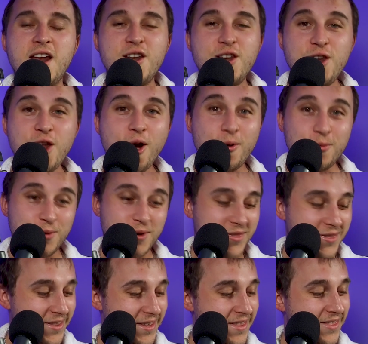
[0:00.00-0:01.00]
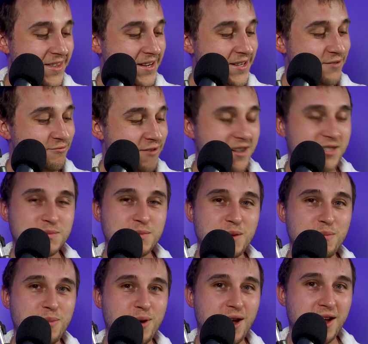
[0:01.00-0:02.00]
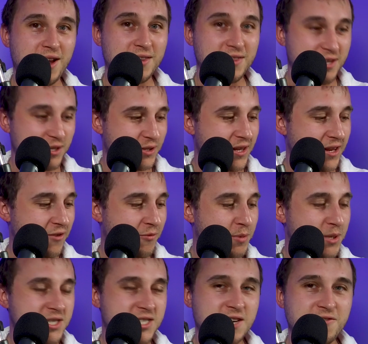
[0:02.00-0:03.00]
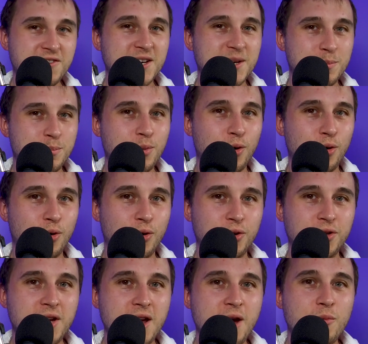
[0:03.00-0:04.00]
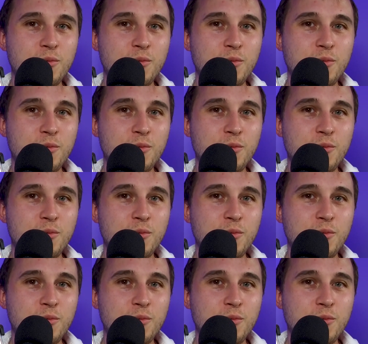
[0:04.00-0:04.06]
No, this Raspberry Pi, this specific board,